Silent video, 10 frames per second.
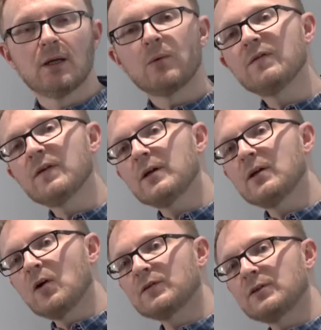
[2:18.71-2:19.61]
We're very
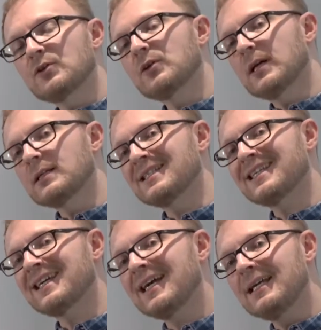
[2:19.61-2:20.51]
often trying to
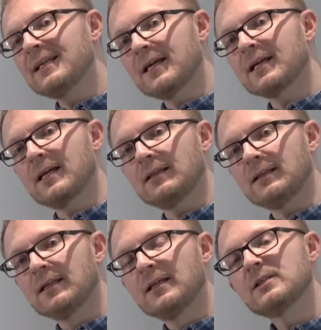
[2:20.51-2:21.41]
tailor that
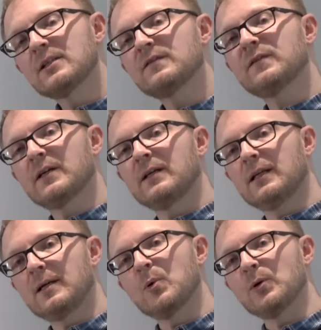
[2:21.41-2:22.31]
color to the final
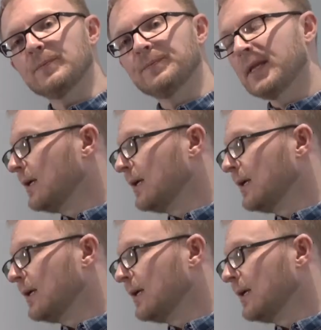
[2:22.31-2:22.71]
output.